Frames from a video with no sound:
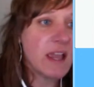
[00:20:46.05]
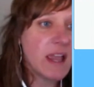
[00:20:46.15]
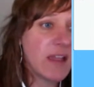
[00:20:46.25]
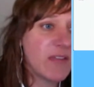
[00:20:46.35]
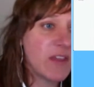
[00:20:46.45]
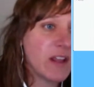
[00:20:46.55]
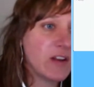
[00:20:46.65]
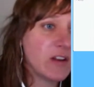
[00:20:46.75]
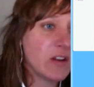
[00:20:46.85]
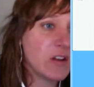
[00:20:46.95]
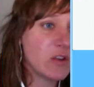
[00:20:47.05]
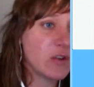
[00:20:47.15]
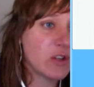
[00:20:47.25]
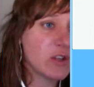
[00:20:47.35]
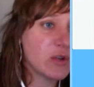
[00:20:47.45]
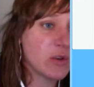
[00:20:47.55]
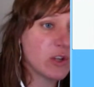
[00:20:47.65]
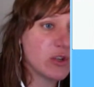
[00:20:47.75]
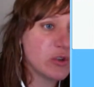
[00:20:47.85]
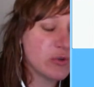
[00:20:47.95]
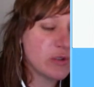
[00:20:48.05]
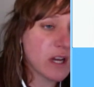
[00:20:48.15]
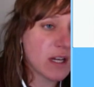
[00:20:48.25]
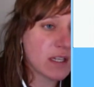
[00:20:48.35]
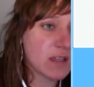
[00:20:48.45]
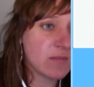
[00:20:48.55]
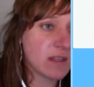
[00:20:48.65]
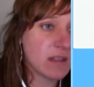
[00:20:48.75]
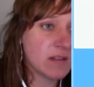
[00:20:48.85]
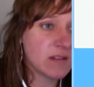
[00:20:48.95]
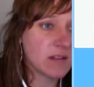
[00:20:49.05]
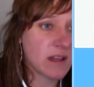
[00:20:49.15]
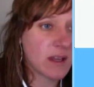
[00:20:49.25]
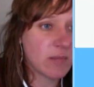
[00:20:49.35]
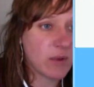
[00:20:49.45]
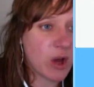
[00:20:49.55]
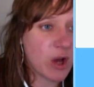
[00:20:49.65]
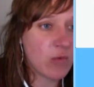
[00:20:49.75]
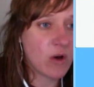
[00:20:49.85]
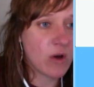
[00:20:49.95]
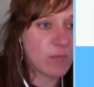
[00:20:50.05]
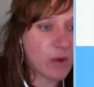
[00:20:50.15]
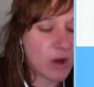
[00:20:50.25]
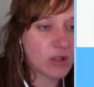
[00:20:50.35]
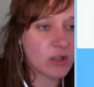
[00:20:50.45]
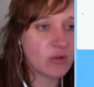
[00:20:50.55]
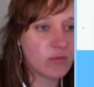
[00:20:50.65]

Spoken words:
And then you could do a new document like blog one, blog two.